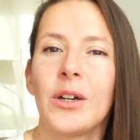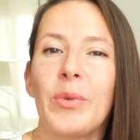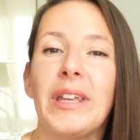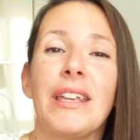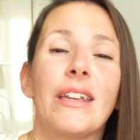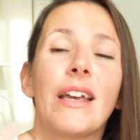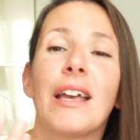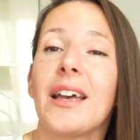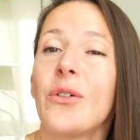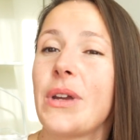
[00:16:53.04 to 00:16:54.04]
We
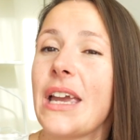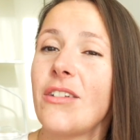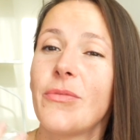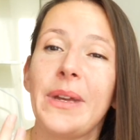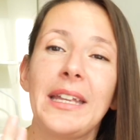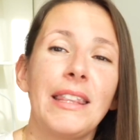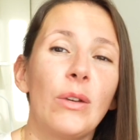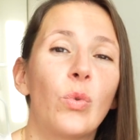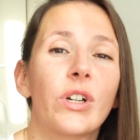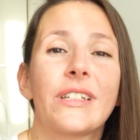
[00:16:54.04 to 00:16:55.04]
kind of made
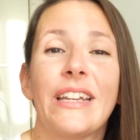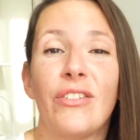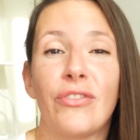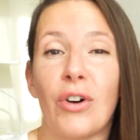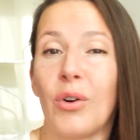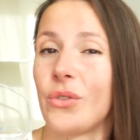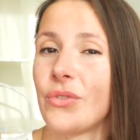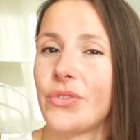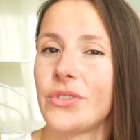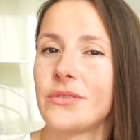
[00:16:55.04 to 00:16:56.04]
the word
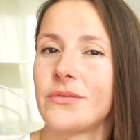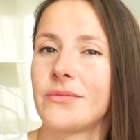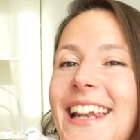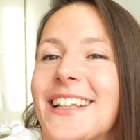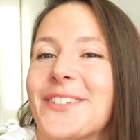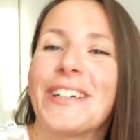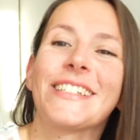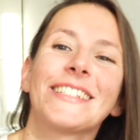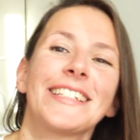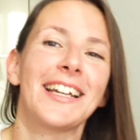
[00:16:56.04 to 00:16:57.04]
evolve. And last
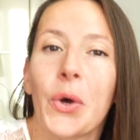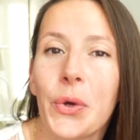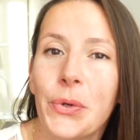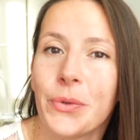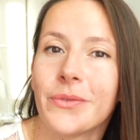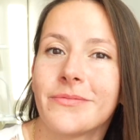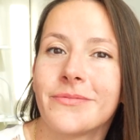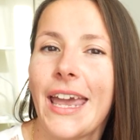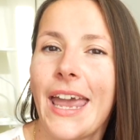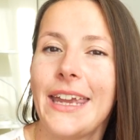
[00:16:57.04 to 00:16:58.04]
one, relou.
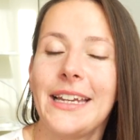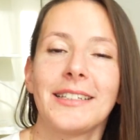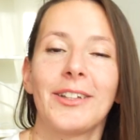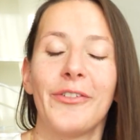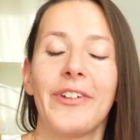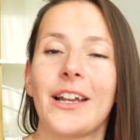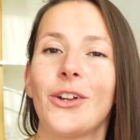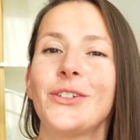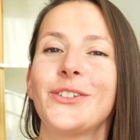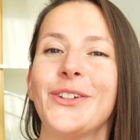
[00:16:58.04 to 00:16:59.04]
It is le
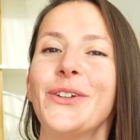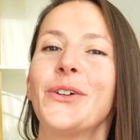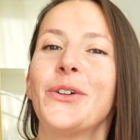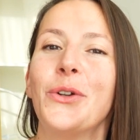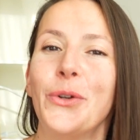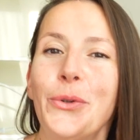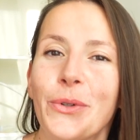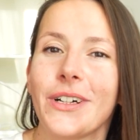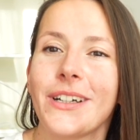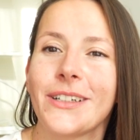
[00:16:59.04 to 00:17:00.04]
verlan de
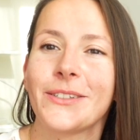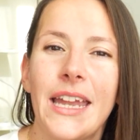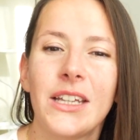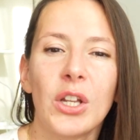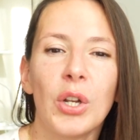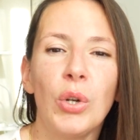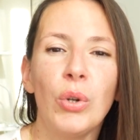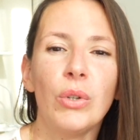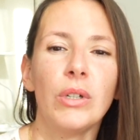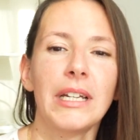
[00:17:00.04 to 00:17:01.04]
lourd. And
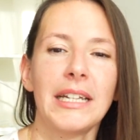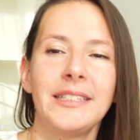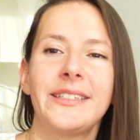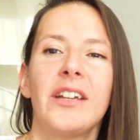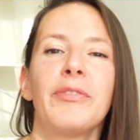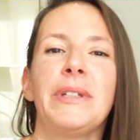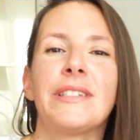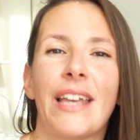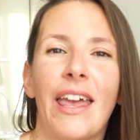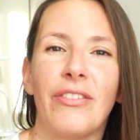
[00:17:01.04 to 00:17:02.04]
lourd in itself
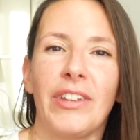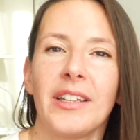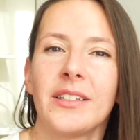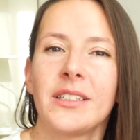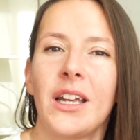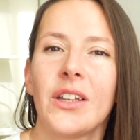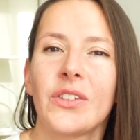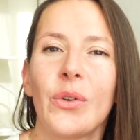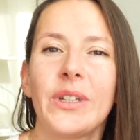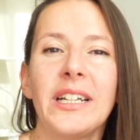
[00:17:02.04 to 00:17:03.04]
means heavy.
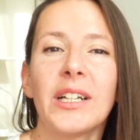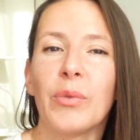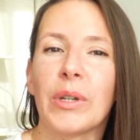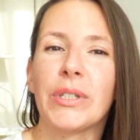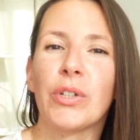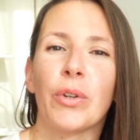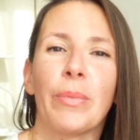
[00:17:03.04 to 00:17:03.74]
So here, when we talk